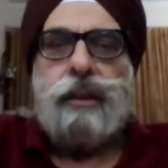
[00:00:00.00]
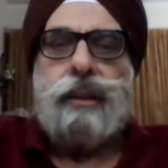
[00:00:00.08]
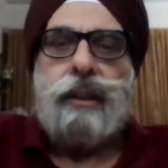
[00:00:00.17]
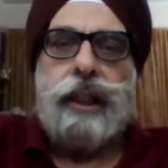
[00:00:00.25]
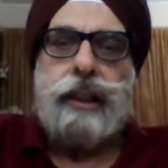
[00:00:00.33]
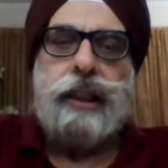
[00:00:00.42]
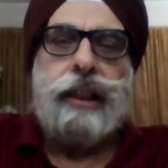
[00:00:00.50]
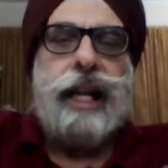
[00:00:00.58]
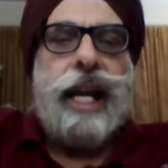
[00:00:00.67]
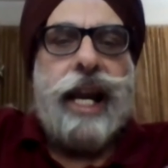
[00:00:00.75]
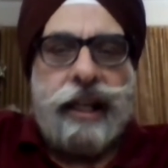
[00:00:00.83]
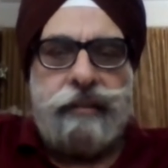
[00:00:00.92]
He said
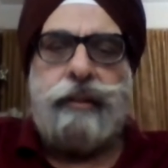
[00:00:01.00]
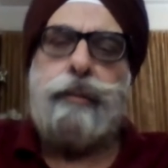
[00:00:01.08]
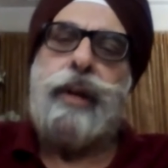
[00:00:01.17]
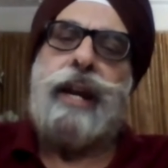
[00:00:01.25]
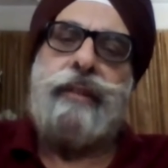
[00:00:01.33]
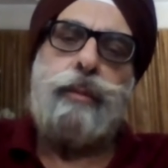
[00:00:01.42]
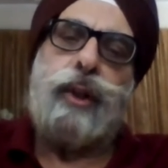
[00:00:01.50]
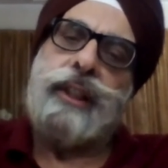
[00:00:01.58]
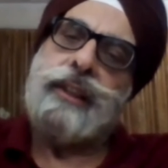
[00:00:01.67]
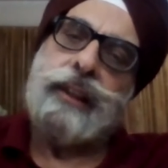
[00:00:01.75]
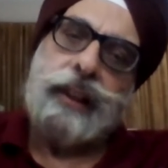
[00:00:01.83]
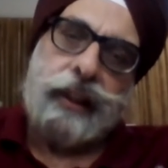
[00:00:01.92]
that everybody
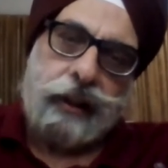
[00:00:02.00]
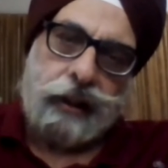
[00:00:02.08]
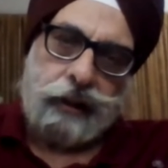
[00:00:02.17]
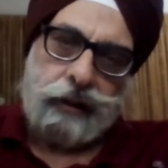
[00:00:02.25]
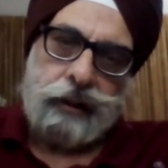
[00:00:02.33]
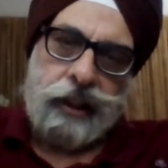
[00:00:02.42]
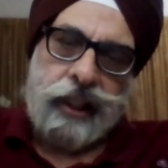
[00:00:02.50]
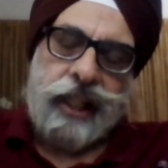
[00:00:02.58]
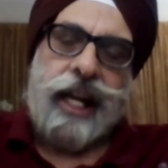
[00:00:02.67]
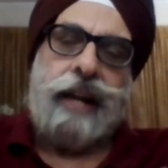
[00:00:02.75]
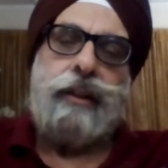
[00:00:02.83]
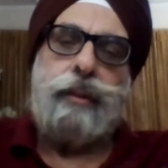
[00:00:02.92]
is a leader.
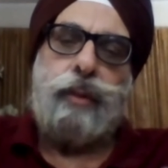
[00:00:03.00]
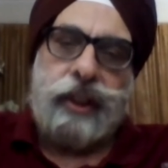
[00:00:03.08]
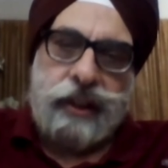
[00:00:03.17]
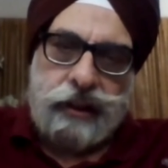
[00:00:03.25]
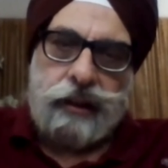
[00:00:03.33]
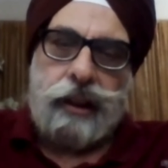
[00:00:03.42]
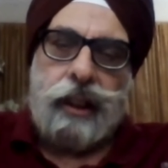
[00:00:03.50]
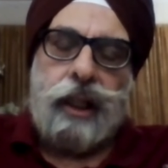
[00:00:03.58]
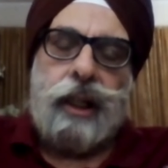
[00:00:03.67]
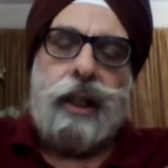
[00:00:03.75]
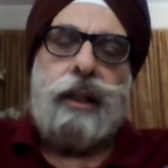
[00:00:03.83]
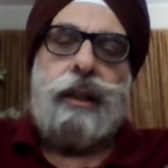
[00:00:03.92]
Everybody
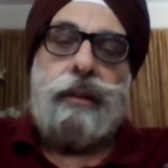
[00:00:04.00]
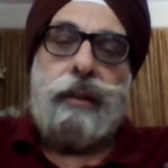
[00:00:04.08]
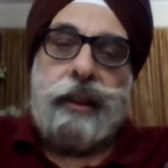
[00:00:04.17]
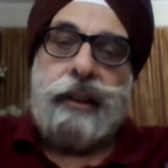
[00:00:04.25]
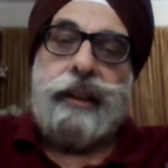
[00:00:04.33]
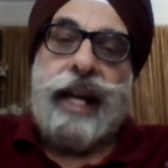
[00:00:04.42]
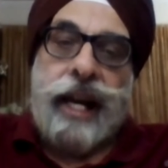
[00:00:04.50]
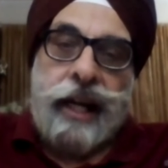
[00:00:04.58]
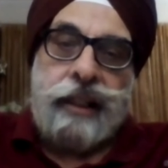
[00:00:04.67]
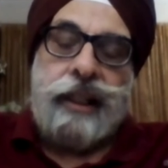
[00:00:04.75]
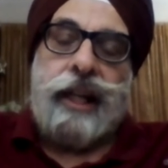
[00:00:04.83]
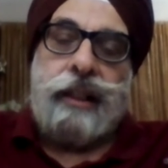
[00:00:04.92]

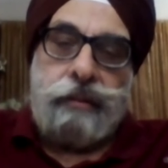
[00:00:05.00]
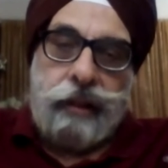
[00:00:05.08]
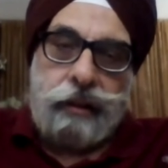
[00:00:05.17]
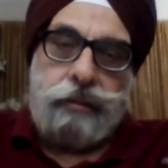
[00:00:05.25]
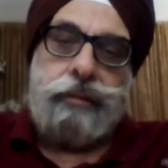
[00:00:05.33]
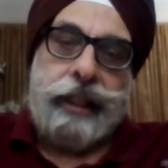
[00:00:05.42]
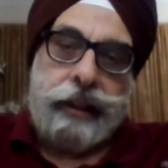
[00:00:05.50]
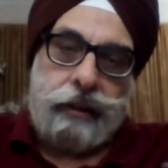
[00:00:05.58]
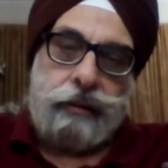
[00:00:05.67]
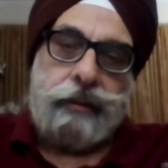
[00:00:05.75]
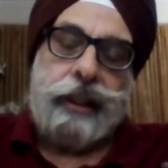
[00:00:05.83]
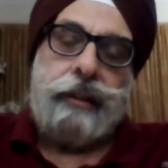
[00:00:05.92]
can and will
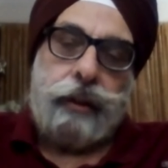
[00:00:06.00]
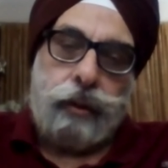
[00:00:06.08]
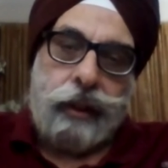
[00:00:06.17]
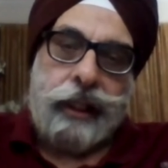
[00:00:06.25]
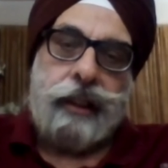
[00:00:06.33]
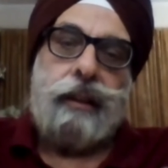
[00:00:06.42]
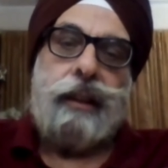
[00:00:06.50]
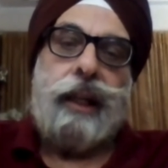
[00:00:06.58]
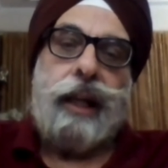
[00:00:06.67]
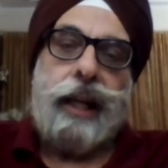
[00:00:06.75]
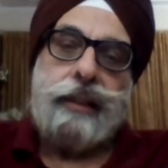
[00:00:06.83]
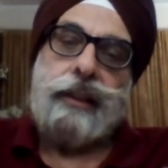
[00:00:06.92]
fight when required
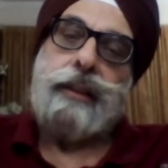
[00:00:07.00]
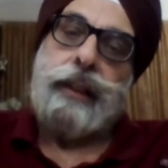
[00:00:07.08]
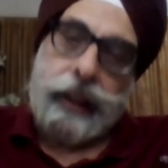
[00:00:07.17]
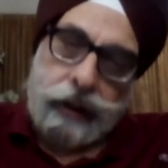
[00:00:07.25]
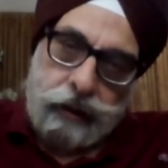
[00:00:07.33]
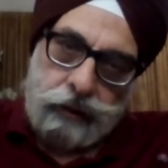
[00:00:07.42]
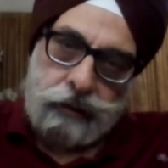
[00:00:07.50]
as a Sikh.